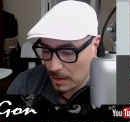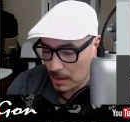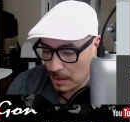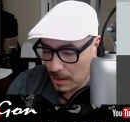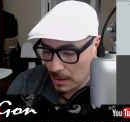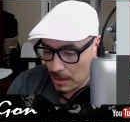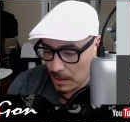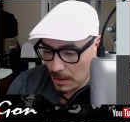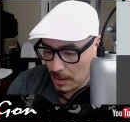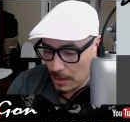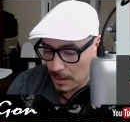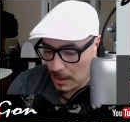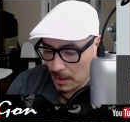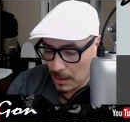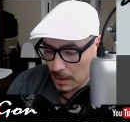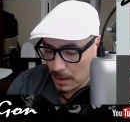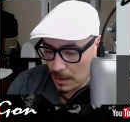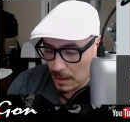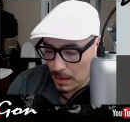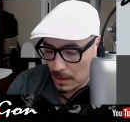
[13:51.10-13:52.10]

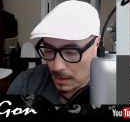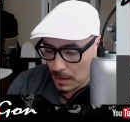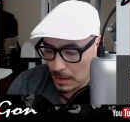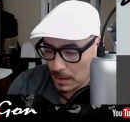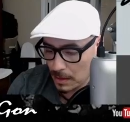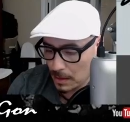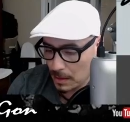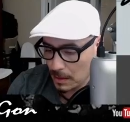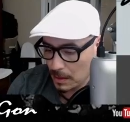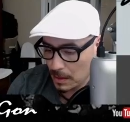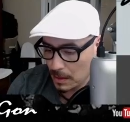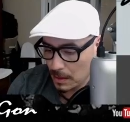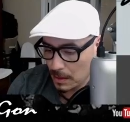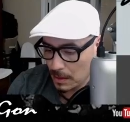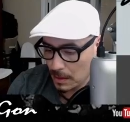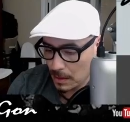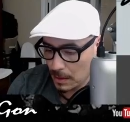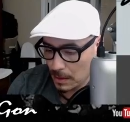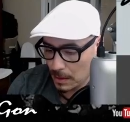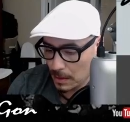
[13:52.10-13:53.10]

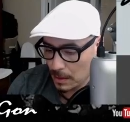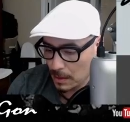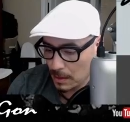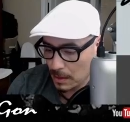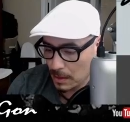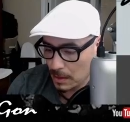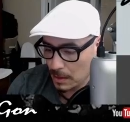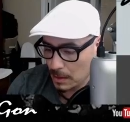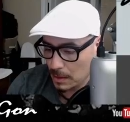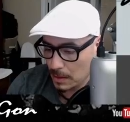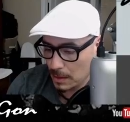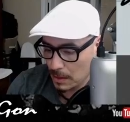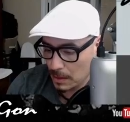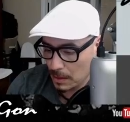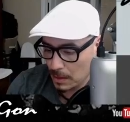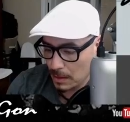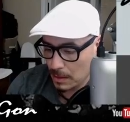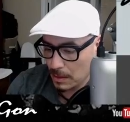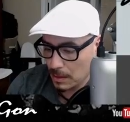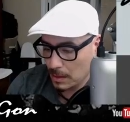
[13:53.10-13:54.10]

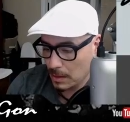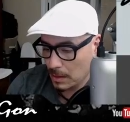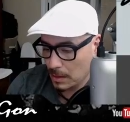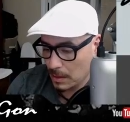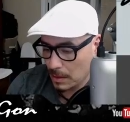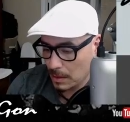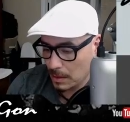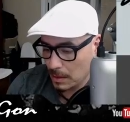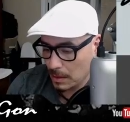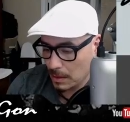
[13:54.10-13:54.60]
Nobody speaks.